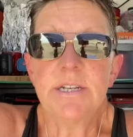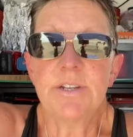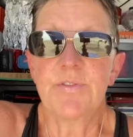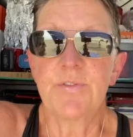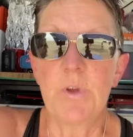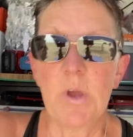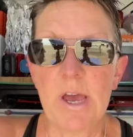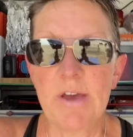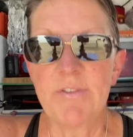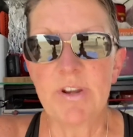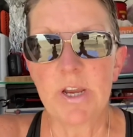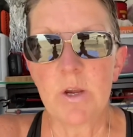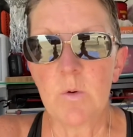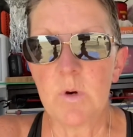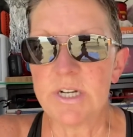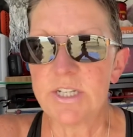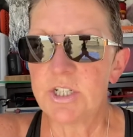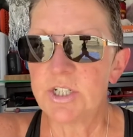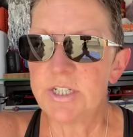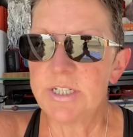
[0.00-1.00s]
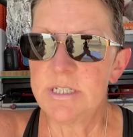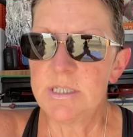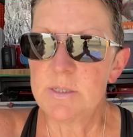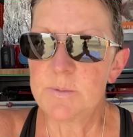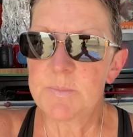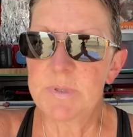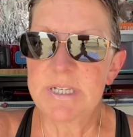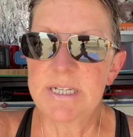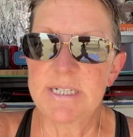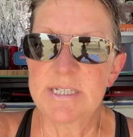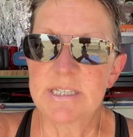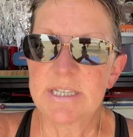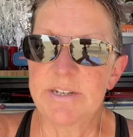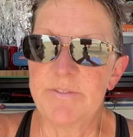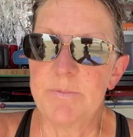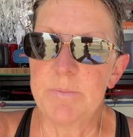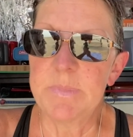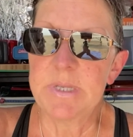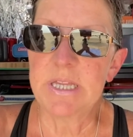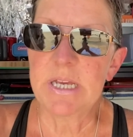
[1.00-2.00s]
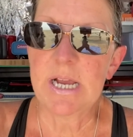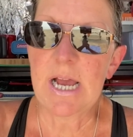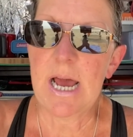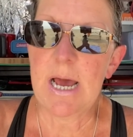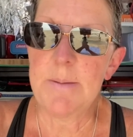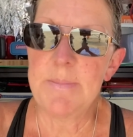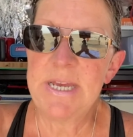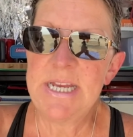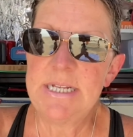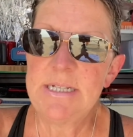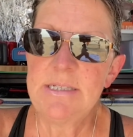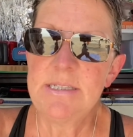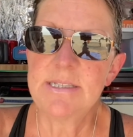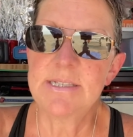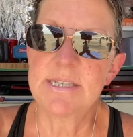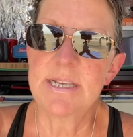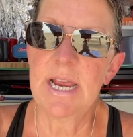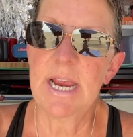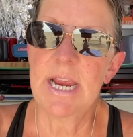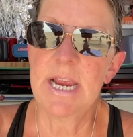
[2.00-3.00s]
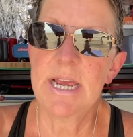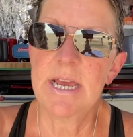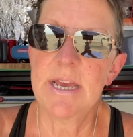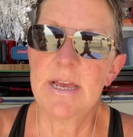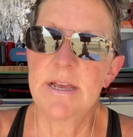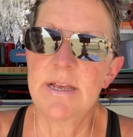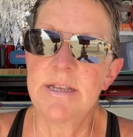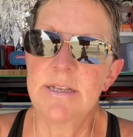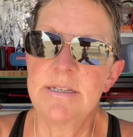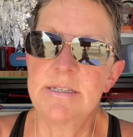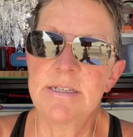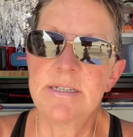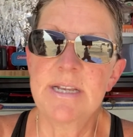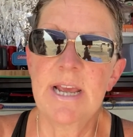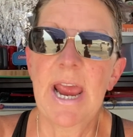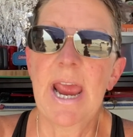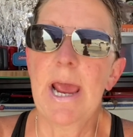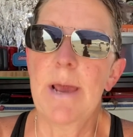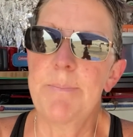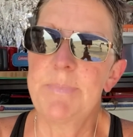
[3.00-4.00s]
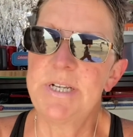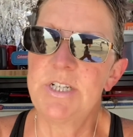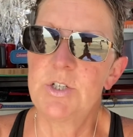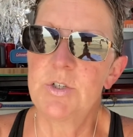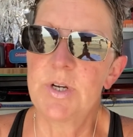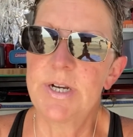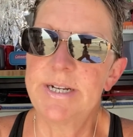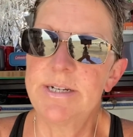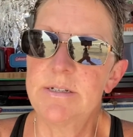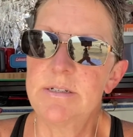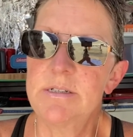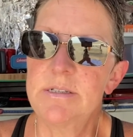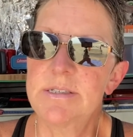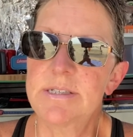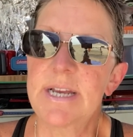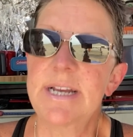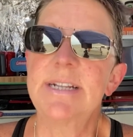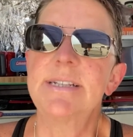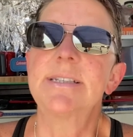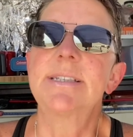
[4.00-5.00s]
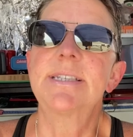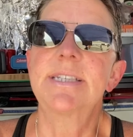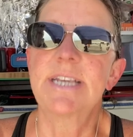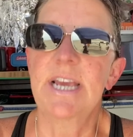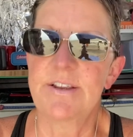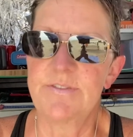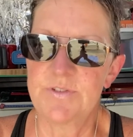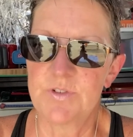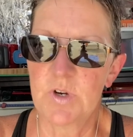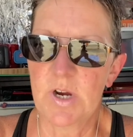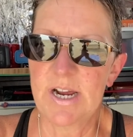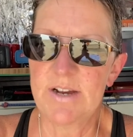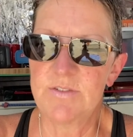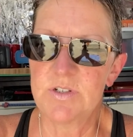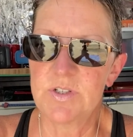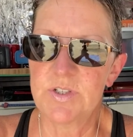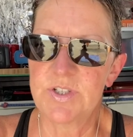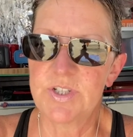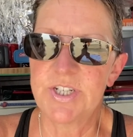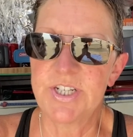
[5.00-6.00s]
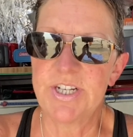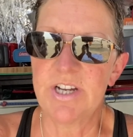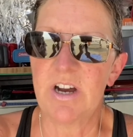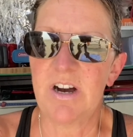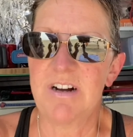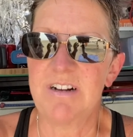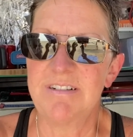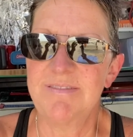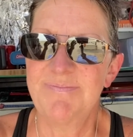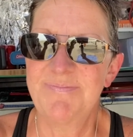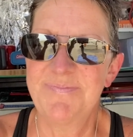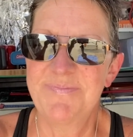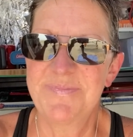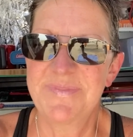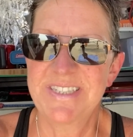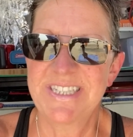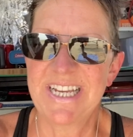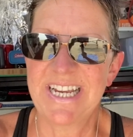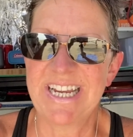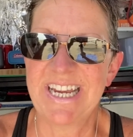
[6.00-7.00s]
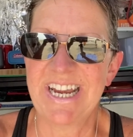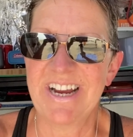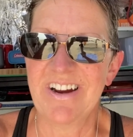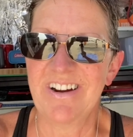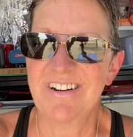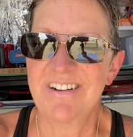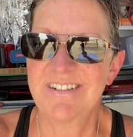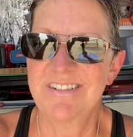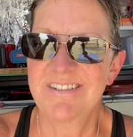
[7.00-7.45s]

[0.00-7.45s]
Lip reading: If you have any questions, please leave them in the comments, and happy trails and safe travels to y'all. Take care.